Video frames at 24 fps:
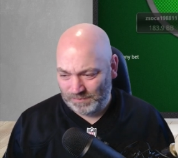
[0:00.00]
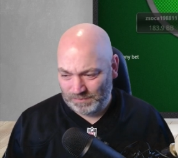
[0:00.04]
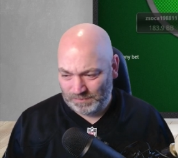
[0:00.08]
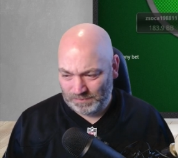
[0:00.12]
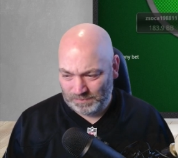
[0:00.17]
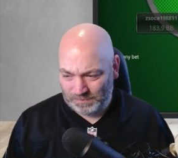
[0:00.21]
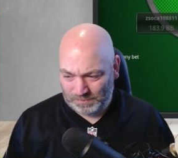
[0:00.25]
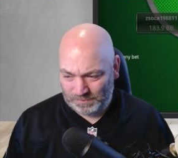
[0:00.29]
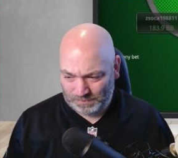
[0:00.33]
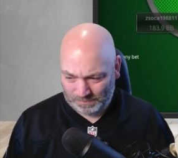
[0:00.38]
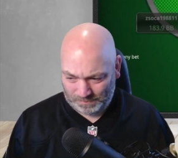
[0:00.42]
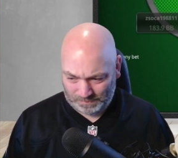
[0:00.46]

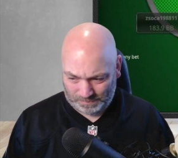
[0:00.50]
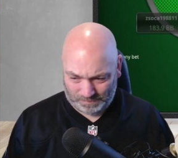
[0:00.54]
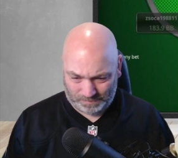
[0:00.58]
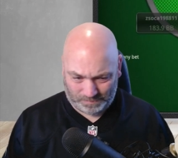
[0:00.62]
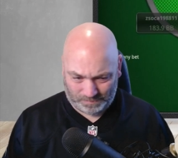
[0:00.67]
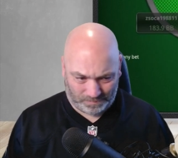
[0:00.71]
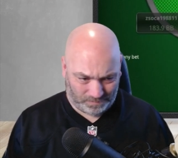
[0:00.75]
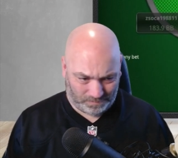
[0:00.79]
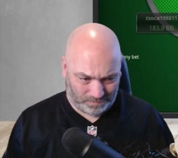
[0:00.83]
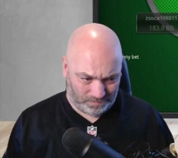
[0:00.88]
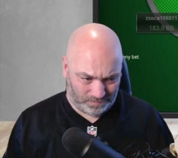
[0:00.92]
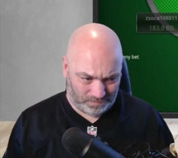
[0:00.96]

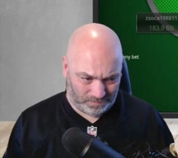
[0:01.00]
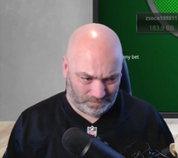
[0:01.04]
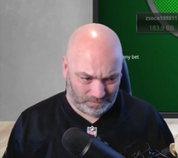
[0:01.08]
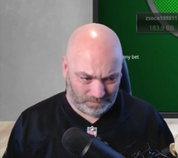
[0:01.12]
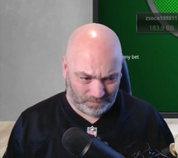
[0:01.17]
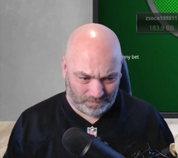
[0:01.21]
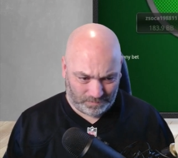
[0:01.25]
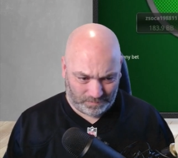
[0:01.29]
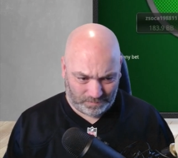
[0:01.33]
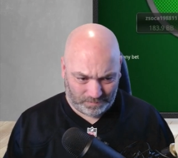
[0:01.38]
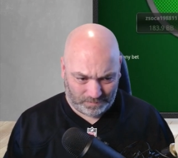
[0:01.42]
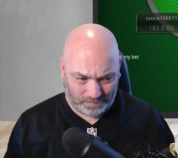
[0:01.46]

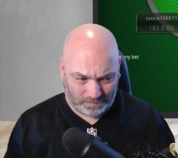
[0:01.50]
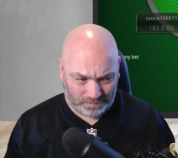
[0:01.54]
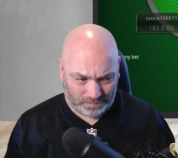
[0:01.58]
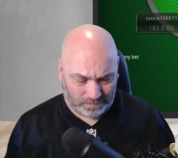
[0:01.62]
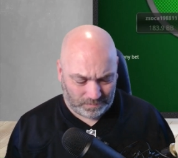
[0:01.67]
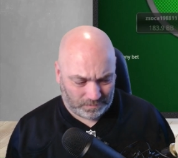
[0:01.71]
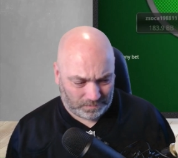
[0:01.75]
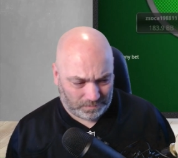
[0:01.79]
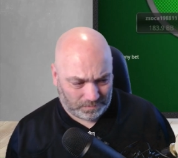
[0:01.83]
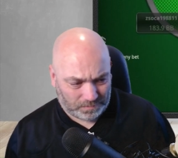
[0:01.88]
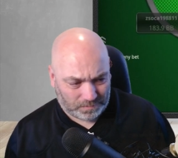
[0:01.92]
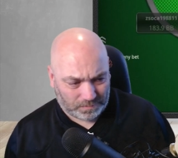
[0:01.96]

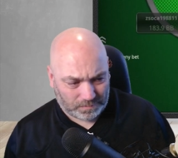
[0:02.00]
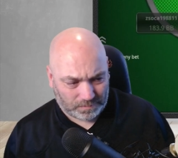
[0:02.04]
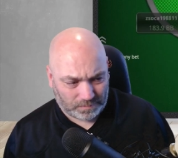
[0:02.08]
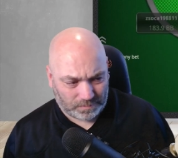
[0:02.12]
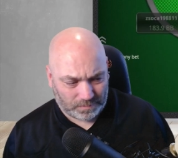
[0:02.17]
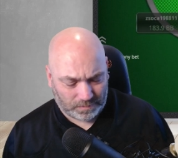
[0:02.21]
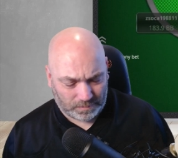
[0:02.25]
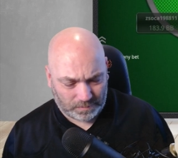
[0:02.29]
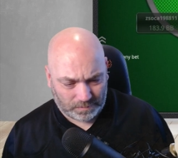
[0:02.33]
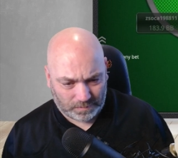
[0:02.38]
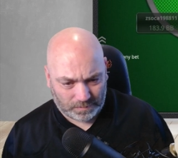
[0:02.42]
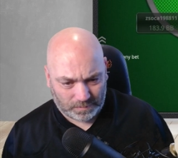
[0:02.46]

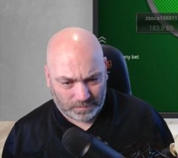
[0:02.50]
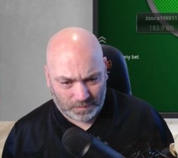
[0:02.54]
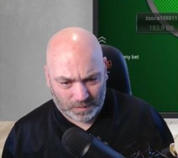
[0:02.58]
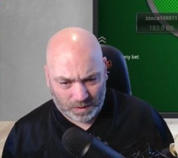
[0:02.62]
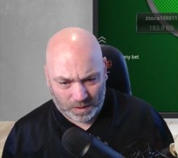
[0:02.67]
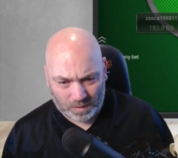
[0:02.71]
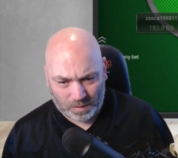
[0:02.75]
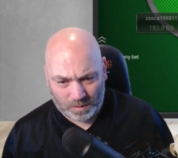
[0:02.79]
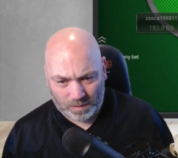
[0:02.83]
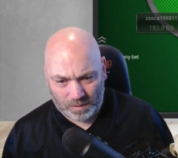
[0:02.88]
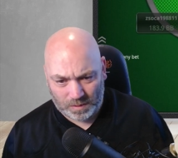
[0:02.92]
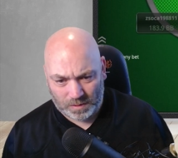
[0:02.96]

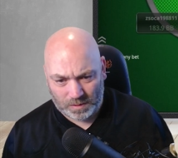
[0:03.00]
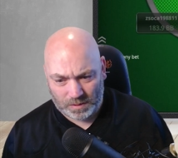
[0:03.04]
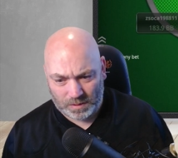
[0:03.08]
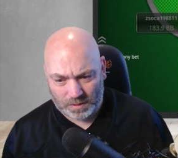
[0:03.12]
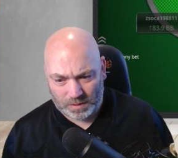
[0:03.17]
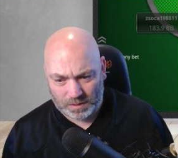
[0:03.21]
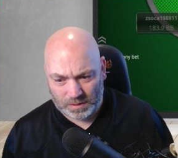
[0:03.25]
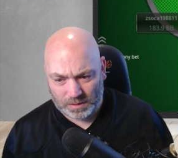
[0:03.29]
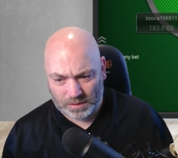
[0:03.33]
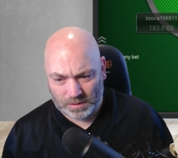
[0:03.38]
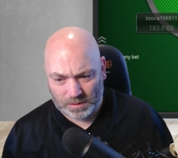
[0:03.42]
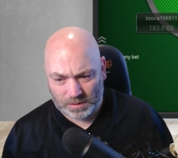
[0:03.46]

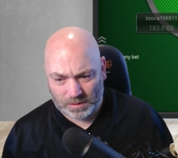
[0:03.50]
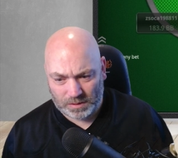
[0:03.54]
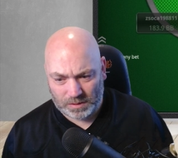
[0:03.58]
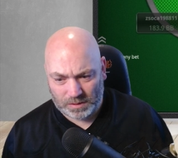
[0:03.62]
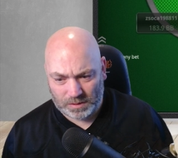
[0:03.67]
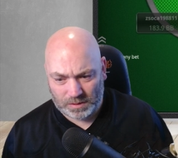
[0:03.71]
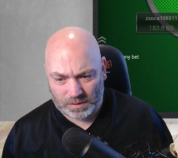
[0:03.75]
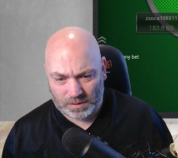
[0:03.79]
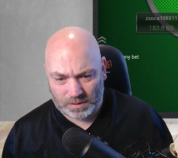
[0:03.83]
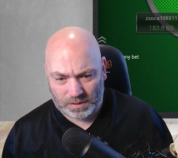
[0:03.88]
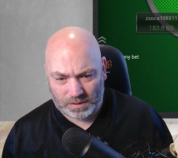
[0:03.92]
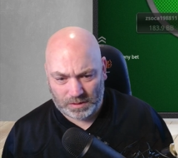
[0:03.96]

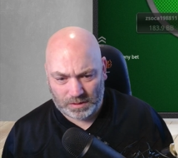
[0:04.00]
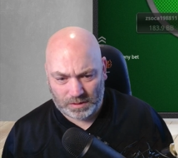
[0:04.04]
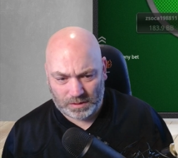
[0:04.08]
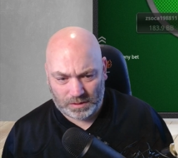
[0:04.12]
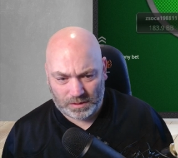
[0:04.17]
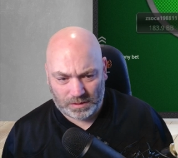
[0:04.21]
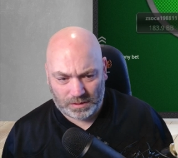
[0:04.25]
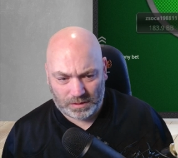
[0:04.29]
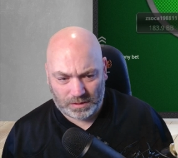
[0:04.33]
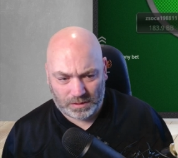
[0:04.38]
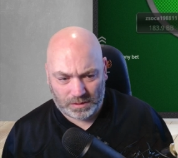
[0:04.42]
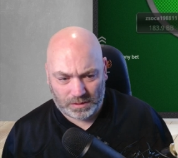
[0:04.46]

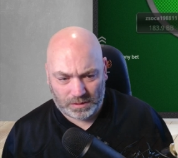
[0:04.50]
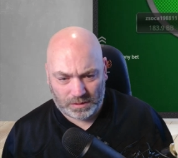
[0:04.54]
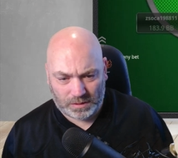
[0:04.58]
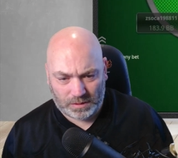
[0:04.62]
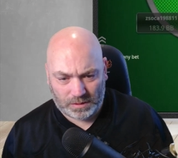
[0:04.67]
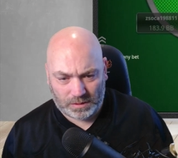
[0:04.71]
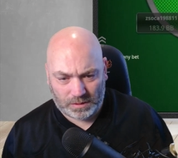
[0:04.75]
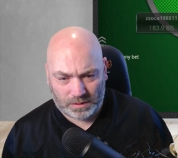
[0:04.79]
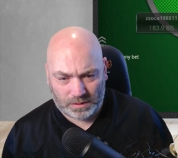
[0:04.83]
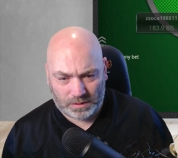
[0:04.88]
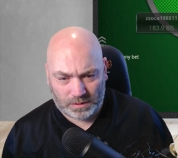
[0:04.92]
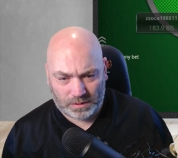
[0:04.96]

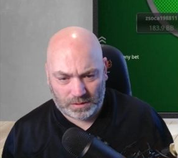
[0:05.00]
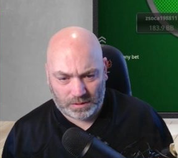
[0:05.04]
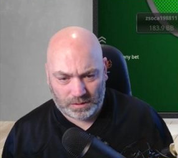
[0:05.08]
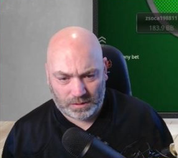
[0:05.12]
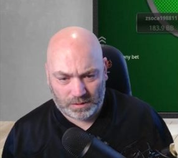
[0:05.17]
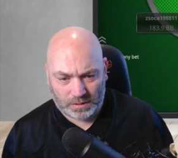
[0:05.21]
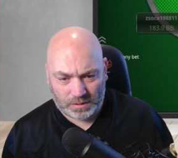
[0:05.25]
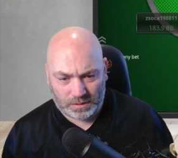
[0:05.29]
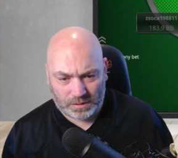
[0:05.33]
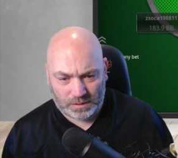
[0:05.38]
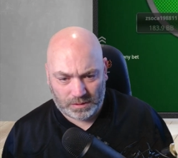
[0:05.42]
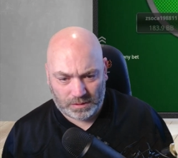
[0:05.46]

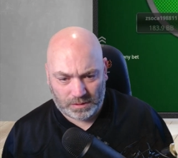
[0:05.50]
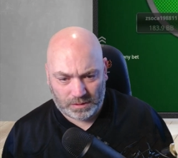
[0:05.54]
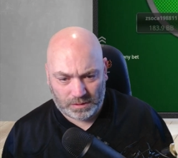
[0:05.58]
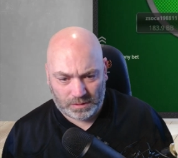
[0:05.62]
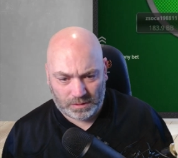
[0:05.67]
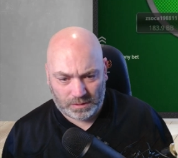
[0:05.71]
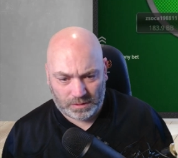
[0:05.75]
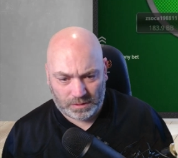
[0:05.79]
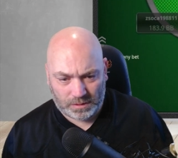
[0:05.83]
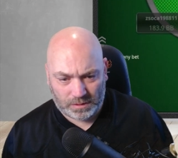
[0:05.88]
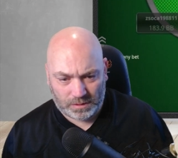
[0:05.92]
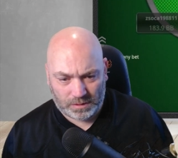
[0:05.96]

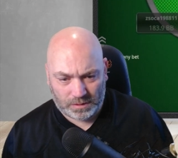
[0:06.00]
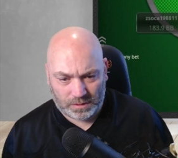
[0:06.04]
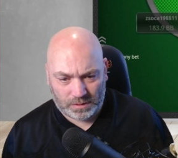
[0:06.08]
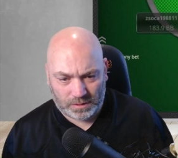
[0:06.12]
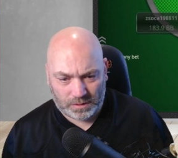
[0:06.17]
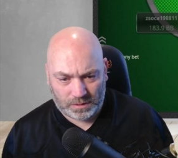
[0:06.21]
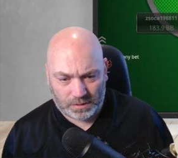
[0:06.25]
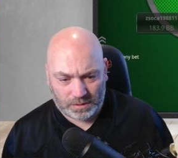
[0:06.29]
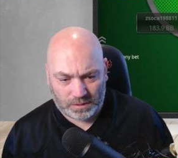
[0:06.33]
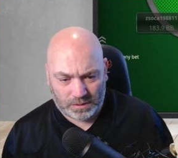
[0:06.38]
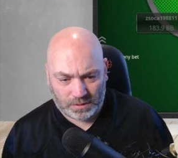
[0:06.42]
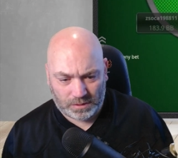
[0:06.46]

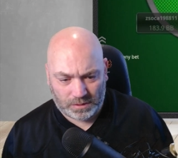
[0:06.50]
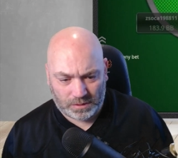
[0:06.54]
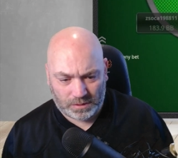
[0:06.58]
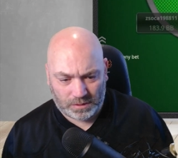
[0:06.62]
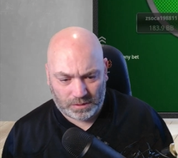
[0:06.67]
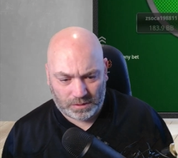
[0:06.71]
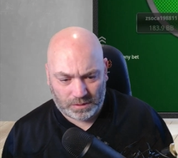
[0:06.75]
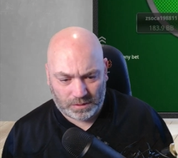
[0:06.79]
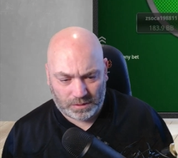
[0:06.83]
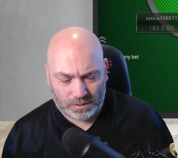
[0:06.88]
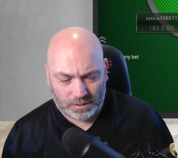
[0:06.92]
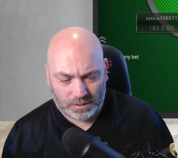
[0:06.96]

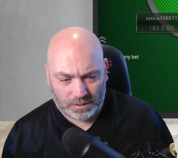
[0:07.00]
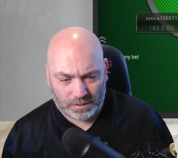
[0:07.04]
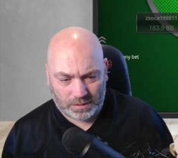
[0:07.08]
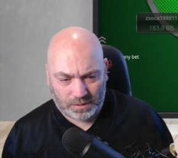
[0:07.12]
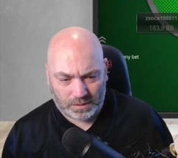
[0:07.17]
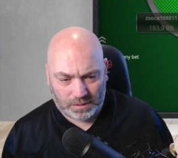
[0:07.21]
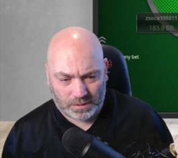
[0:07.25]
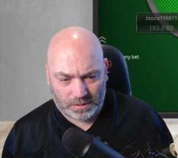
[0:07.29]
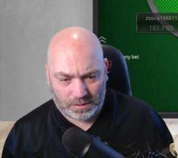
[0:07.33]
(silence)